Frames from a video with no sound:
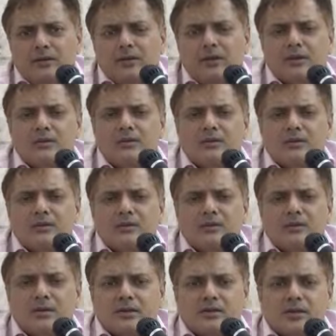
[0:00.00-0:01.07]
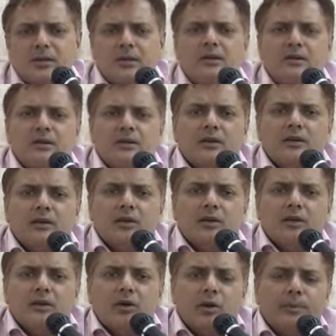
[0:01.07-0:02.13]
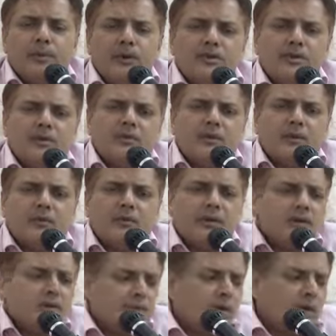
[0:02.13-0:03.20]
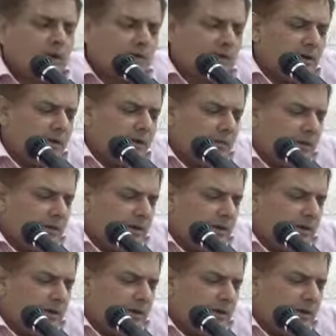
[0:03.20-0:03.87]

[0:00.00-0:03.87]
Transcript: thus sustain operations at a very small level.